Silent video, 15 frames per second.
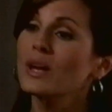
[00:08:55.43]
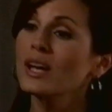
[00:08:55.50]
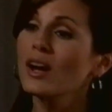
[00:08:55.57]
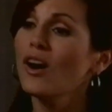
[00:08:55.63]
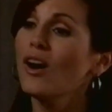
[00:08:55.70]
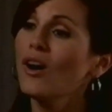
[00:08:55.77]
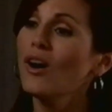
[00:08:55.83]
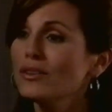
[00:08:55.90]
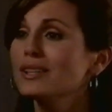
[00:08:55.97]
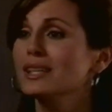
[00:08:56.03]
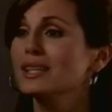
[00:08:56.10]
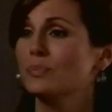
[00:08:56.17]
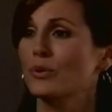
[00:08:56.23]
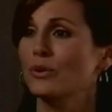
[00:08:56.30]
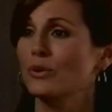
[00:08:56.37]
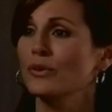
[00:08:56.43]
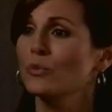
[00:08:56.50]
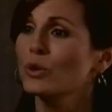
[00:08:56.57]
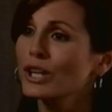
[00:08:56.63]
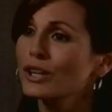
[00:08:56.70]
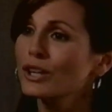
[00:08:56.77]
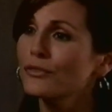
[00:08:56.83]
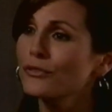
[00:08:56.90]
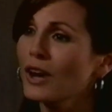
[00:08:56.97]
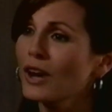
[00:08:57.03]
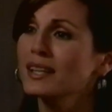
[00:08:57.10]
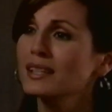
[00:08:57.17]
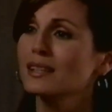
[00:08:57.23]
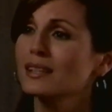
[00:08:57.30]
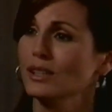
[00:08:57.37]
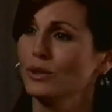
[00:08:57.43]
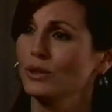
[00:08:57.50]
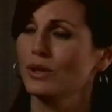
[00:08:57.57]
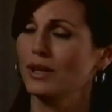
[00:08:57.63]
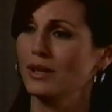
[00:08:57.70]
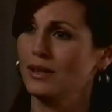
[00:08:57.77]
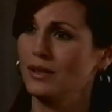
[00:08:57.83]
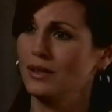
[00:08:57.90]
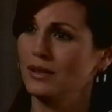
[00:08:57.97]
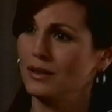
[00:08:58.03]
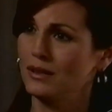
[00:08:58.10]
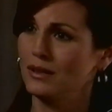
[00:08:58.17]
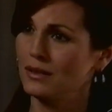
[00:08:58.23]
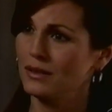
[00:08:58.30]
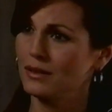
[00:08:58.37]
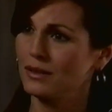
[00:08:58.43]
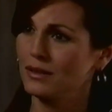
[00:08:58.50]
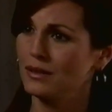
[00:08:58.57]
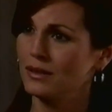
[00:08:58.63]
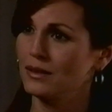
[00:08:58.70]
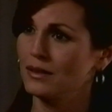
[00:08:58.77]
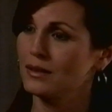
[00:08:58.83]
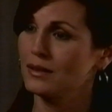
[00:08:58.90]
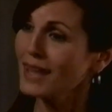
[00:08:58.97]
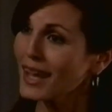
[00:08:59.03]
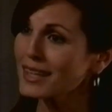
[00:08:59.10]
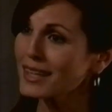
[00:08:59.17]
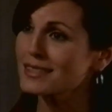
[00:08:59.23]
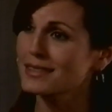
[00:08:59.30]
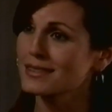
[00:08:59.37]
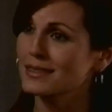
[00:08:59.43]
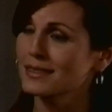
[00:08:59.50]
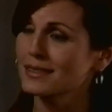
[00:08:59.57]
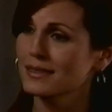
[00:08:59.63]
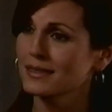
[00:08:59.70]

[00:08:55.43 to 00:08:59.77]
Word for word: We all need proof, and we're gonna find it, Luke. Together? Yes.